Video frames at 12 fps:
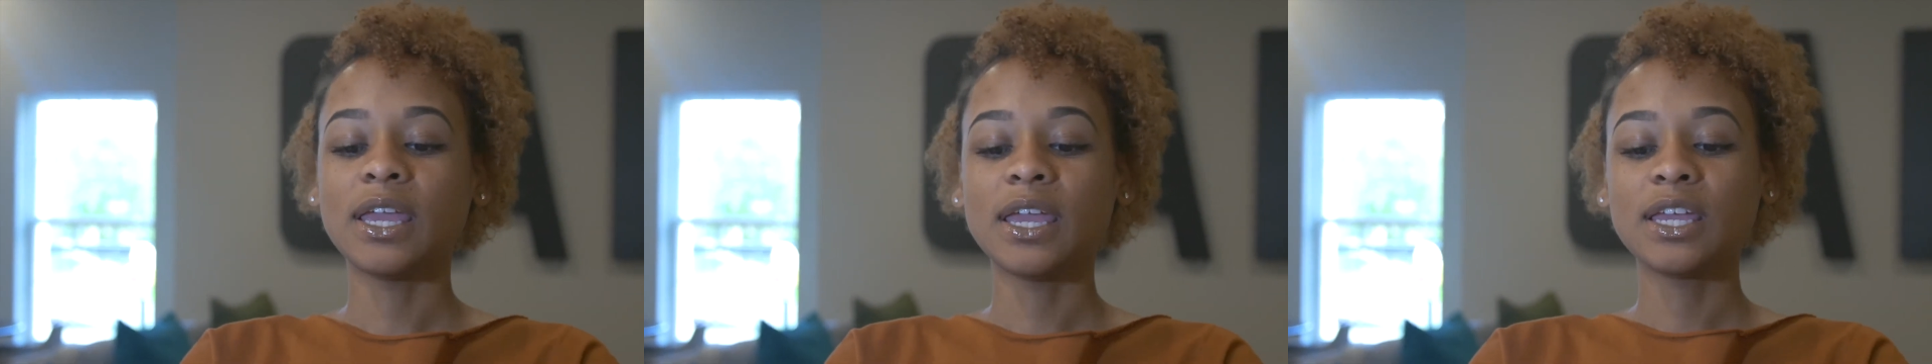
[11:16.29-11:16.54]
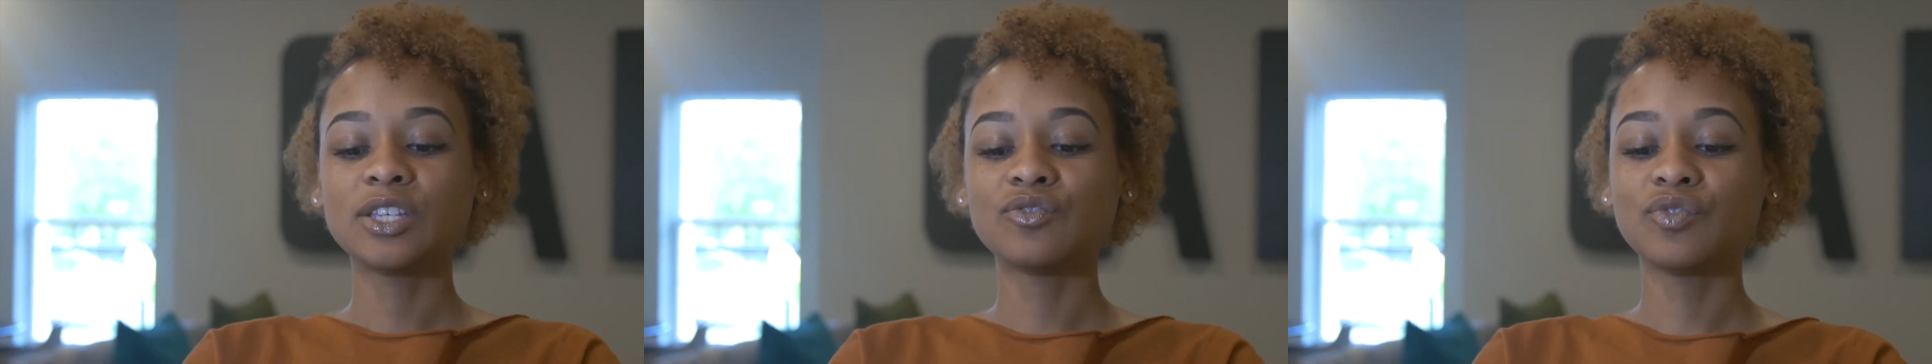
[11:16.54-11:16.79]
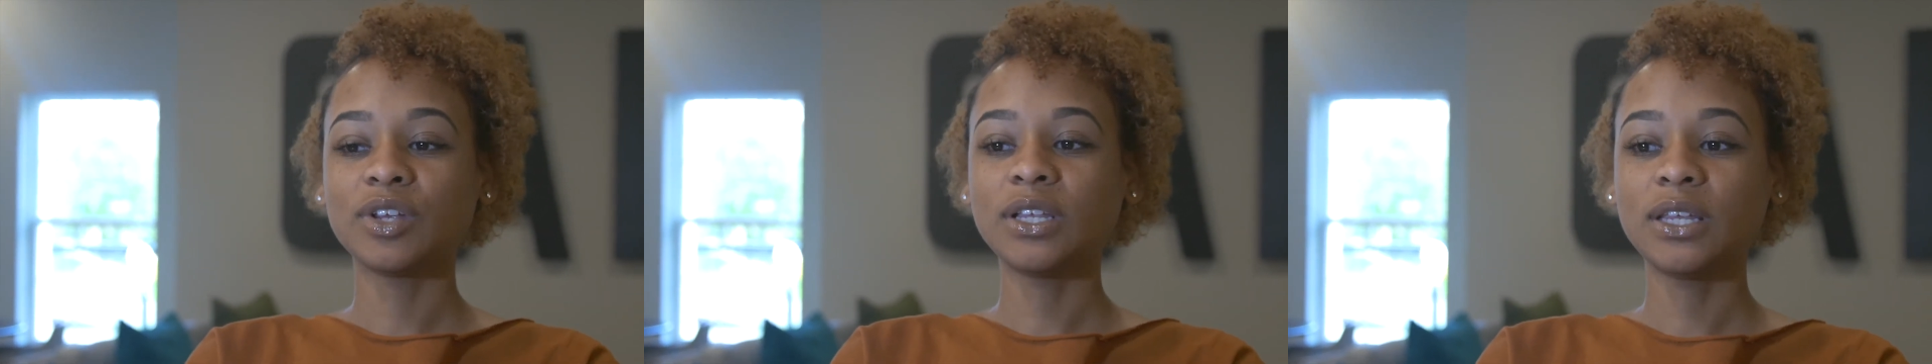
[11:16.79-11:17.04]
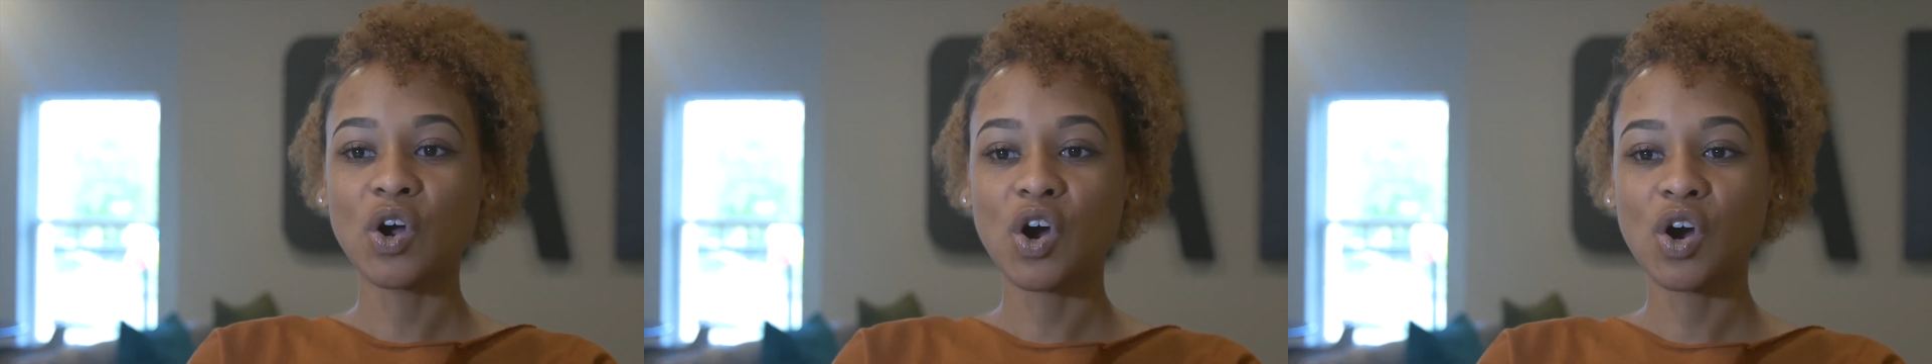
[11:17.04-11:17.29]
it's
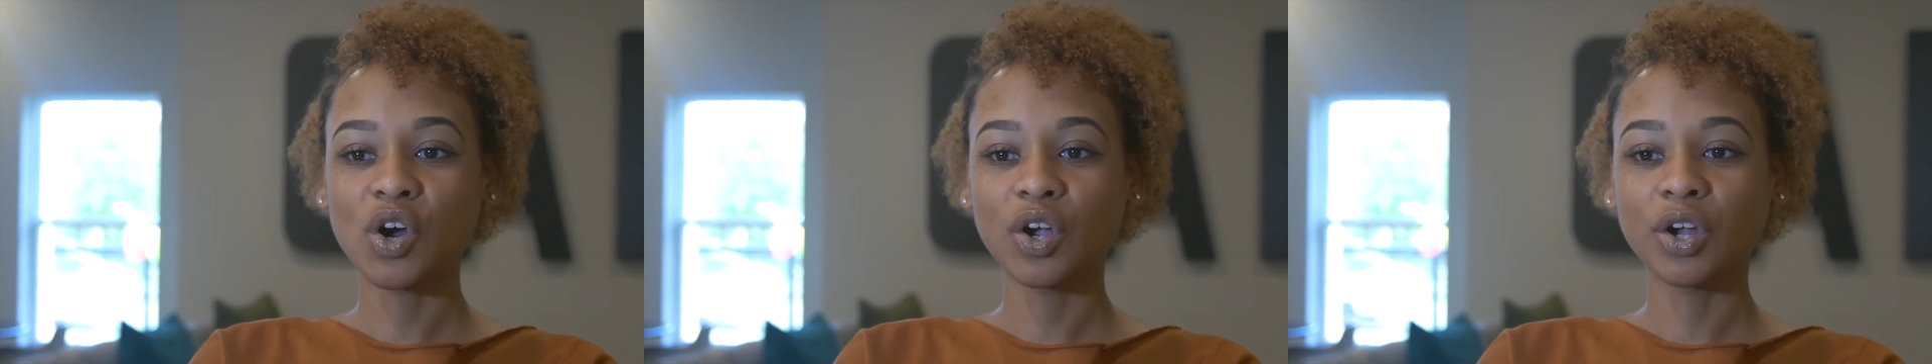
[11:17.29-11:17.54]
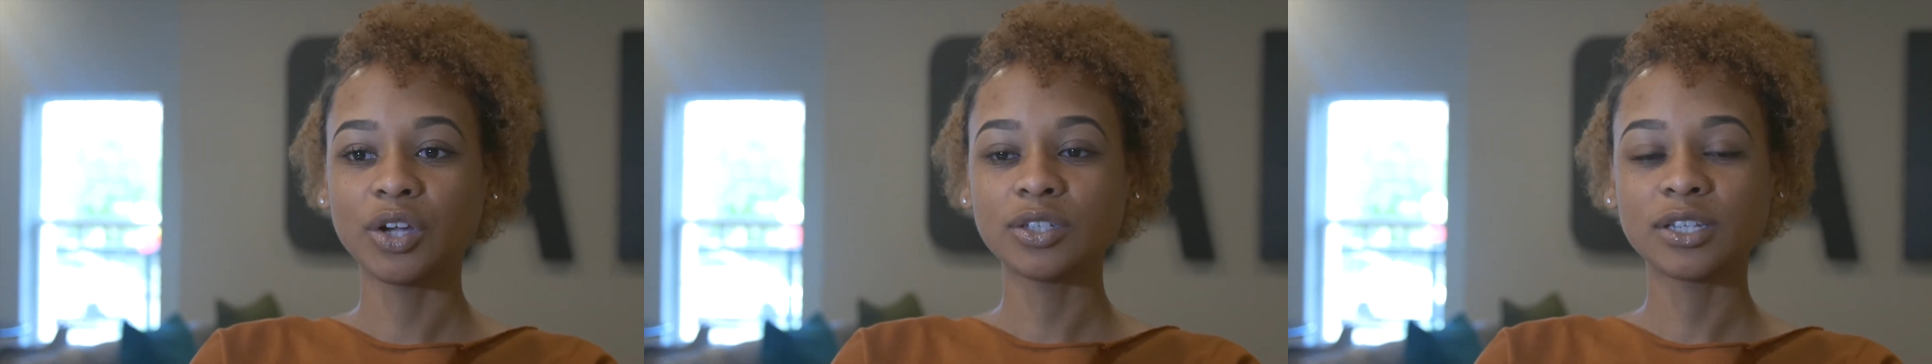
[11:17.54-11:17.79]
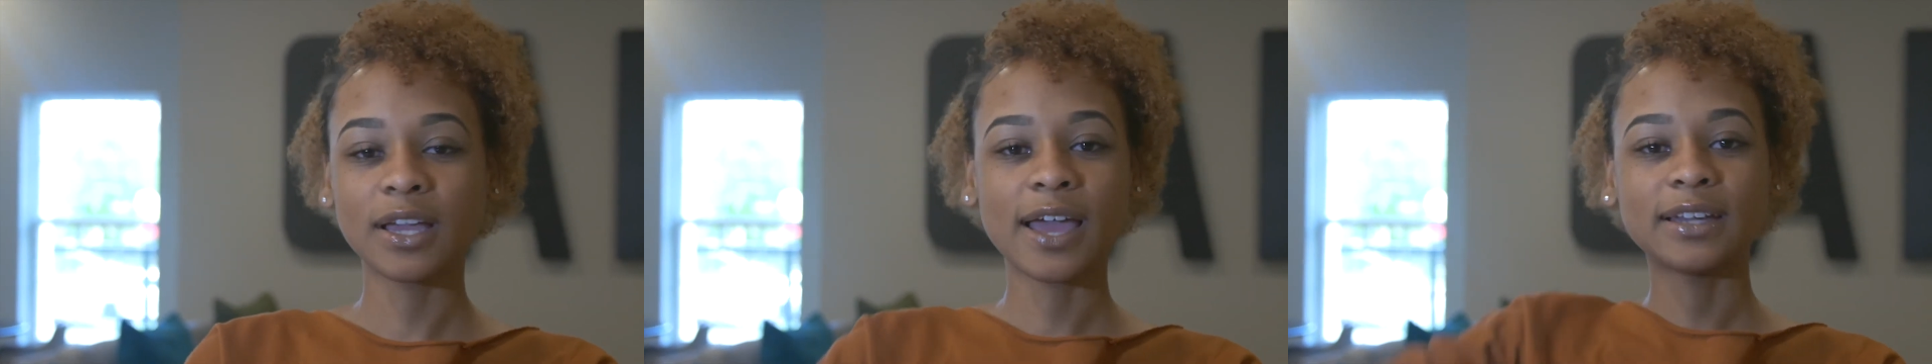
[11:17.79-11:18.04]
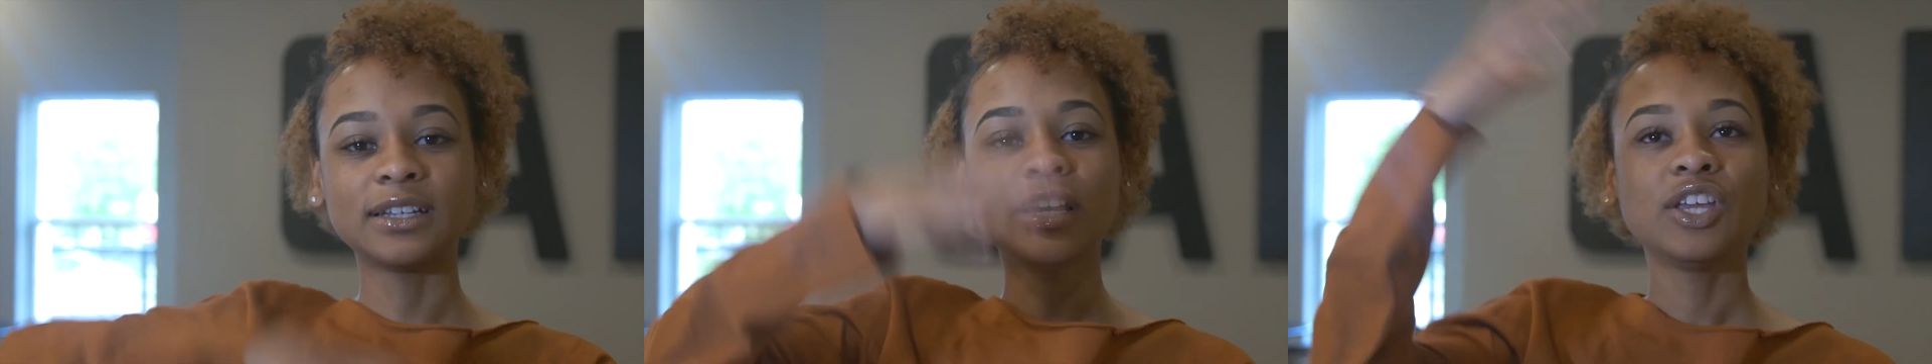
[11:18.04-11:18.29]
really hard to
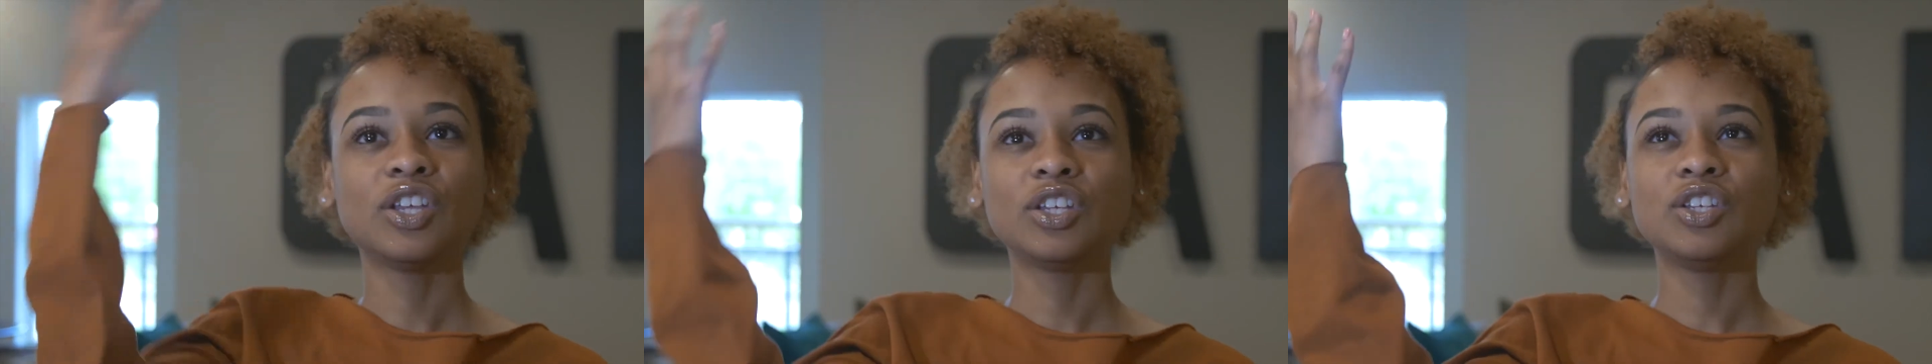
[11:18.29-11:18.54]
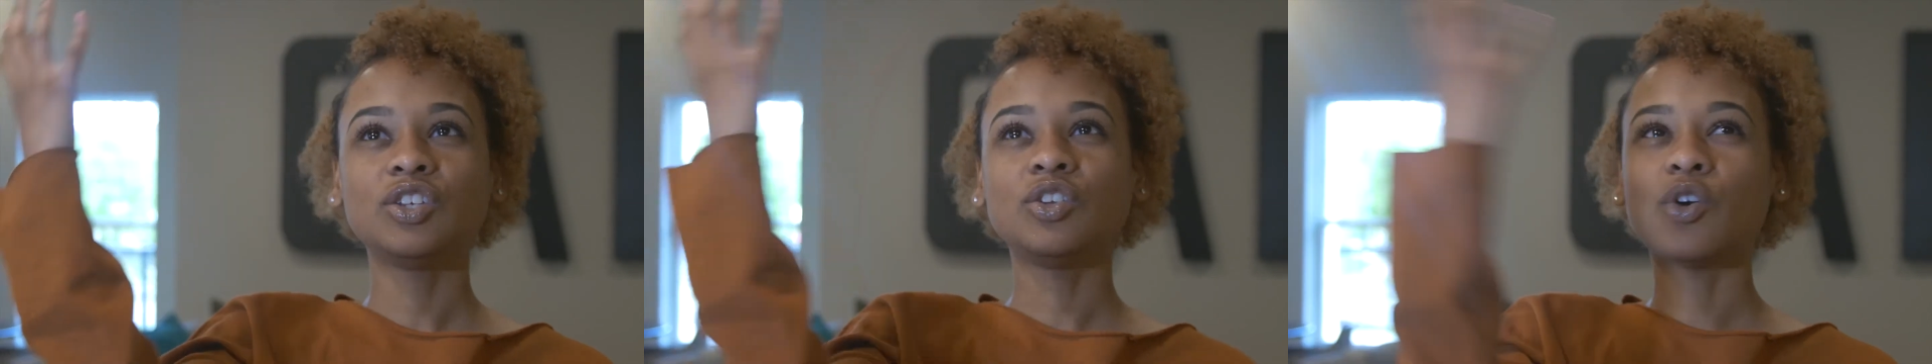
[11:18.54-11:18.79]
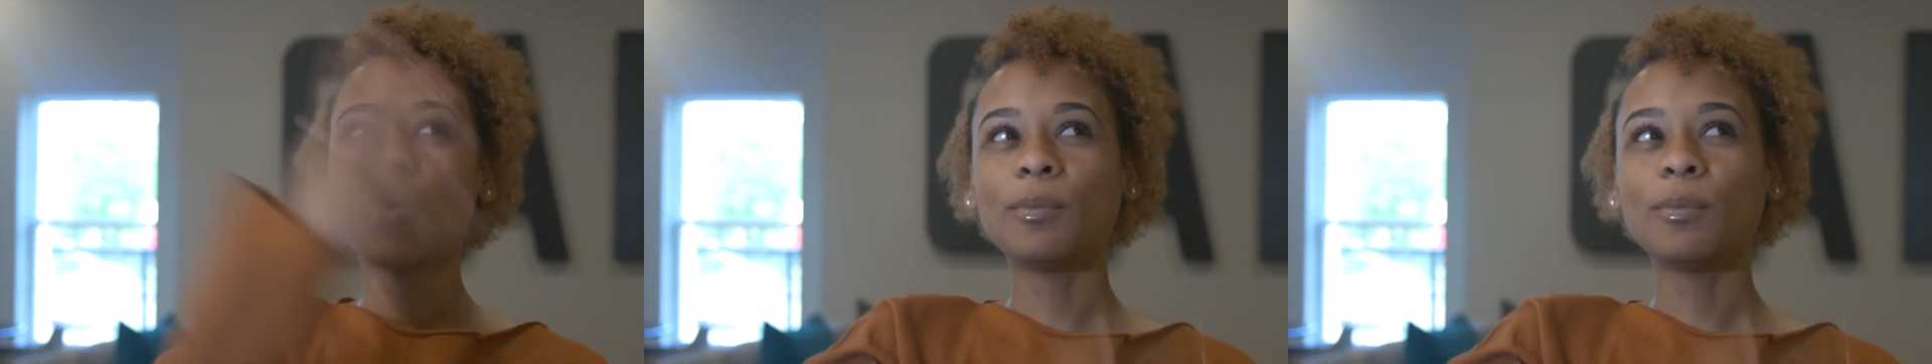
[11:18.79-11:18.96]
kind of